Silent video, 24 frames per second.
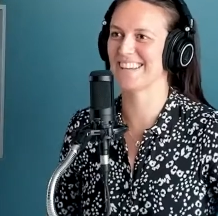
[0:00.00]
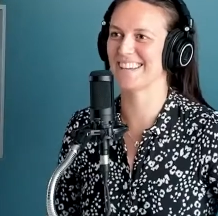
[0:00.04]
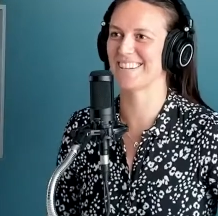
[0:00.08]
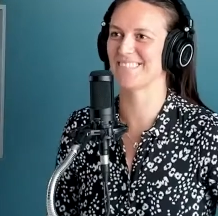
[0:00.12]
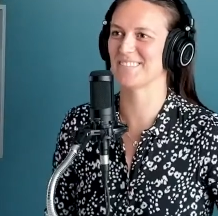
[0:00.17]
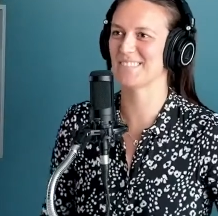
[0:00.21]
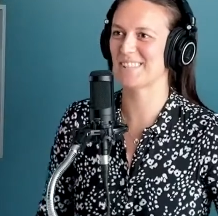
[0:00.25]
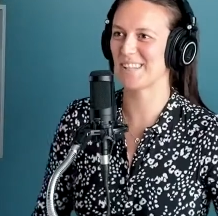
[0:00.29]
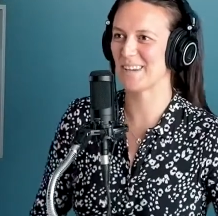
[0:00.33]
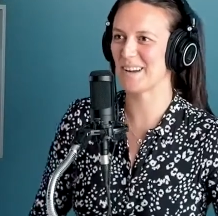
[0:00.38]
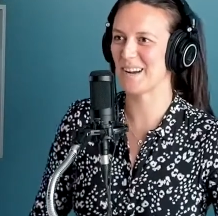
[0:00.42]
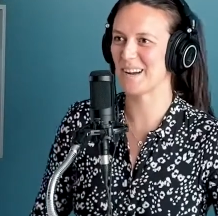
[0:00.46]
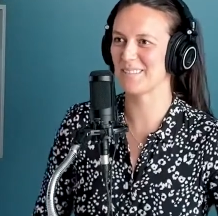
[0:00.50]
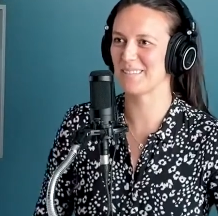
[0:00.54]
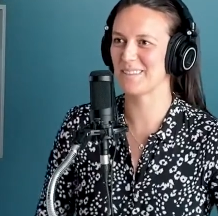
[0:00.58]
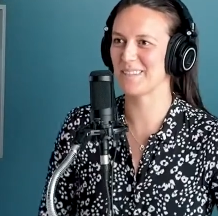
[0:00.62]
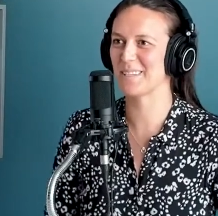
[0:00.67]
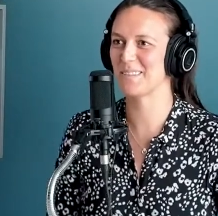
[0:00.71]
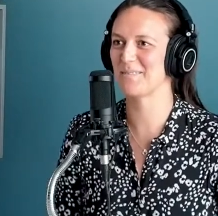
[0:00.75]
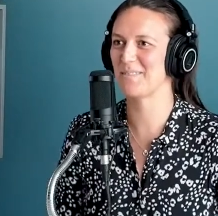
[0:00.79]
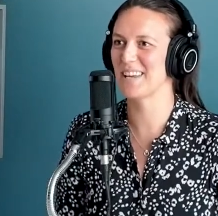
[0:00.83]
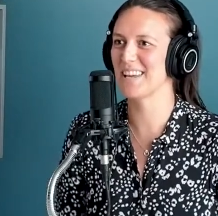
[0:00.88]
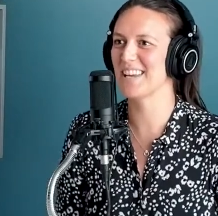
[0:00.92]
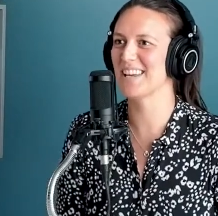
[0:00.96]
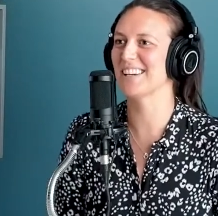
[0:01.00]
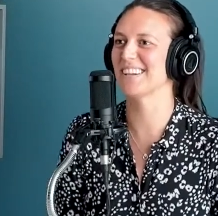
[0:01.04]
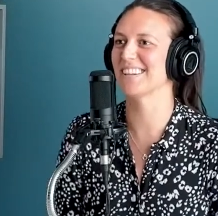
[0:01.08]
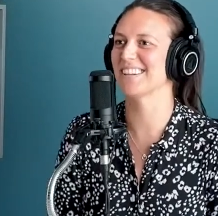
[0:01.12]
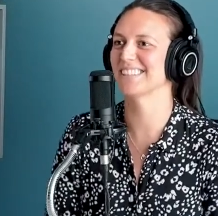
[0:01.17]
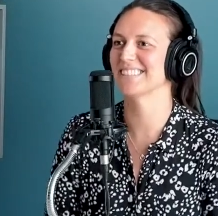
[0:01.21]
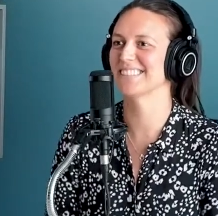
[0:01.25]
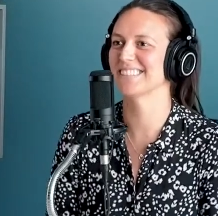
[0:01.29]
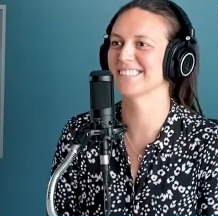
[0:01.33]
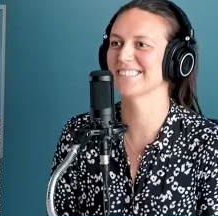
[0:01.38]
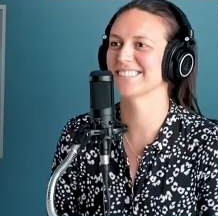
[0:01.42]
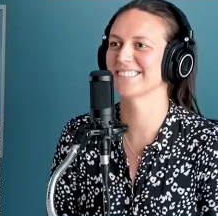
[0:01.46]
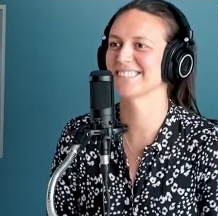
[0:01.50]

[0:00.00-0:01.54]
I'm so happy to be here.